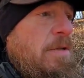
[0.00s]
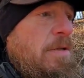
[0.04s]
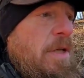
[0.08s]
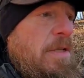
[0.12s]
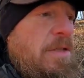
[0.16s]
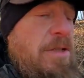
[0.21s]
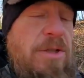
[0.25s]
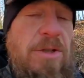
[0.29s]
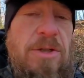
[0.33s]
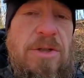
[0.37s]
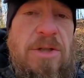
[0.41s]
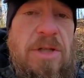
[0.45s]

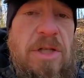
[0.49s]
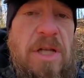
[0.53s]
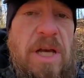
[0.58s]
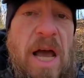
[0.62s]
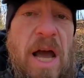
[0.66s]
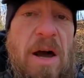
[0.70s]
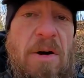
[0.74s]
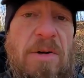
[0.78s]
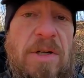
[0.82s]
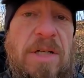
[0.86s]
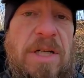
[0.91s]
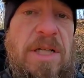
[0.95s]
that's usually
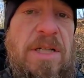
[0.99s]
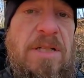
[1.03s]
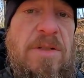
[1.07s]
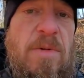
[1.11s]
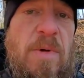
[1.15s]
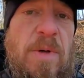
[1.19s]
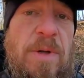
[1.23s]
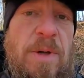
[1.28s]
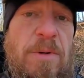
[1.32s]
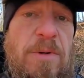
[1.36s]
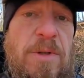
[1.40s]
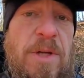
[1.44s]
how it is
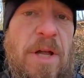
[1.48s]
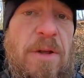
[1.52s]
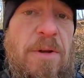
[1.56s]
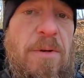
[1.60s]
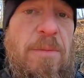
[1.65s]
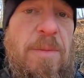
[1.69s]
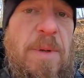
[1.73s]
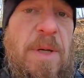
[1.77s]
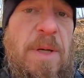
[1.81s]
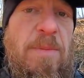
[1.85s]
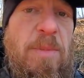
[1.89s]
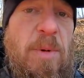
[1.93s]
when there's
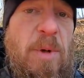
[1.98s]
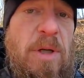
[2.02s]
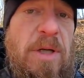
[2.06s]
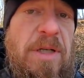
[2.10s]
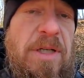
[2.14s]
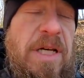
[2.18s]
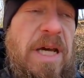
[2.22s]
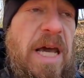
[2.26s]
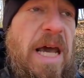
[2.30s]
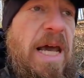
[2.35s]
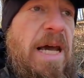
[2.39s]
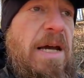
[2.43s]
other people
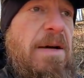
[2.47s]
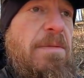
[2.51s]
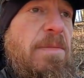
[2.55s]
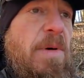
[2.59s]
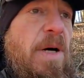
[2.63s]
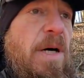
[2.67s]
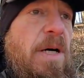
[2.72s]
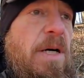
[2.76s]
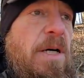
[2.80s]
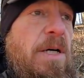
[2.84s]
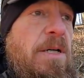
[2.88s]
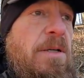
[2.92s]
in camp.
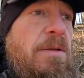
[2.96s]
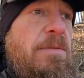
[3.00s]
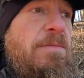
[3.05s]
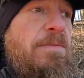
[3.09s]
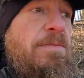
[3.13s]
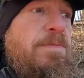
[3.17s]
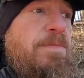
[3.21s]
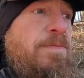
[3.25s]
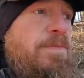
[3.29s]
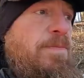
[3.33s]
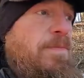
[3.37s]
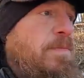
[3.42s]
I
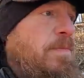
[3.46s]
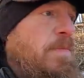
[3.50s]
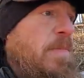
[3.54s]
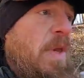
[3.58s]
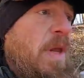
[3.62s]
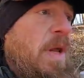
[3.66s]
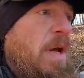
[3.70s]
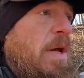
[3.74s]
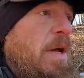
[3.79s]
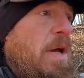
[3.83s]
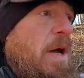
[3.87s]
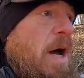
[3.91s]

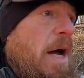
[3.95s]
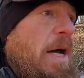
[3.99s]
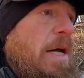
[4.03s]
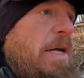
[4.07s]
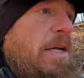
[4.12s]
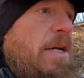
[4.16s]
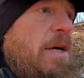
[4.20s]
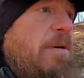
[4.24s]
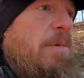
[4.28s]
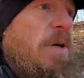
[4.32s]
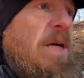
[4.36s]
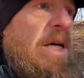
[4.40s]

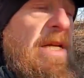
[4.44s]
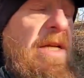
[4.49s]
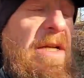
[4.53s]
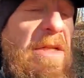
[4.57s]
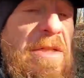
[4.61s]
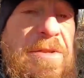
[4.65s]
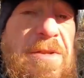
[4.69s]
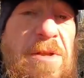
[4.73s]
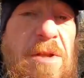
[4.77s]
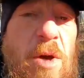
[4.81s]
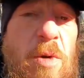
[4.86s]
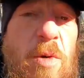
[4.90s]
end up getting a
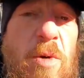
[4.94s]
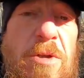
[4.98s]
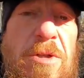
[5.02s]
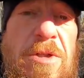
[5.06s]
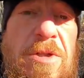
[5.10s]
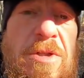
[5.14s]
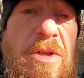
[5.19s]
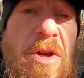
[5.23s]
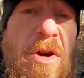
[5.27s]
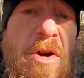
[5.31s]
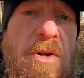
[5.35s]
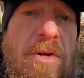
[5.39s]
slower
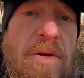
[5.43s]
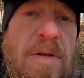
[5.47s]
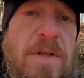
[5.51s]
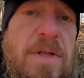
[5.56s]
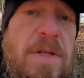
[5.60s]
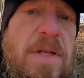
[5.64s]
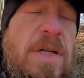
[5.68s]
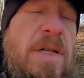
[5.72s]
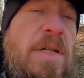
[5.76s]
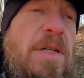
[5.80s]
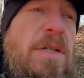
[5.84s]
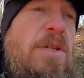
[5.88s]

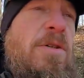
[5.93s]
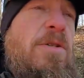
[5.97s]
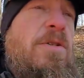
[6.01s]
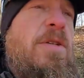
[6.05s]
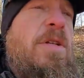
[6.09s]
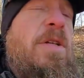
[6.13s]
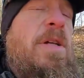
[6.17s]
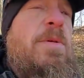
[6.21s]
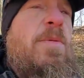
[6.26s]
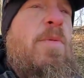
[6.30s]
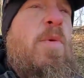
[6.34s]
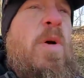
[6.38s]
start.
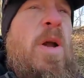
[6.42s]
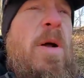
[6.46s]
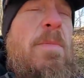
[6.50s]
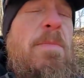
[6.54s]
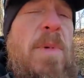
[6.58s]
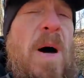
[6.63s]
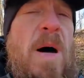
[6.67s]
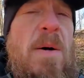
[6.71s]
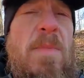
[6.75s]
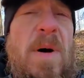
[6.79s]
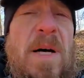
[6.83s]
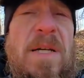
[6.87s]
Usually when I'm
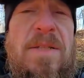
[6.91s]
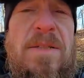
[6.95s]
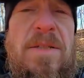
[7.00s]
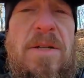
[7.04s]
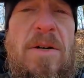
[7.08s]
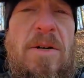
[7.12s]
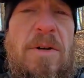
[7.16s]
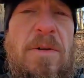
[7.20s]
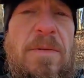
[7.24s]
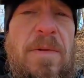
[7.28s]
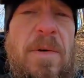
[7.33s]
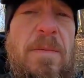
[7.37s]
by
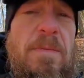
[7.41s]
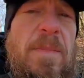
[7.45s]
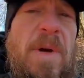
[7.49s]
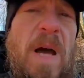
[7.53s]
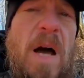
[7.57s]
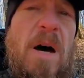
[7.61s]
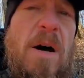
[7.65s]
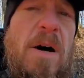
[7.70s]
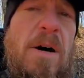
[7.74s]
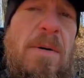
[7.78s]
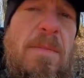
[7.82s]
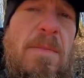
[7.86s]
myself, I'm
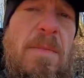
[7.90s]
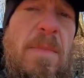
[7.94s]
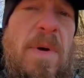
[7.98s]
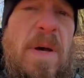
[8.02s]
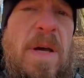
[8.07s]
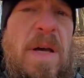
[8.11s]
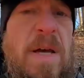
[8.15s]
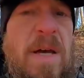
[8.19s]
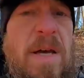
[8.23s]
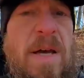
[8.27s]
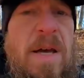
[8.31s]
up,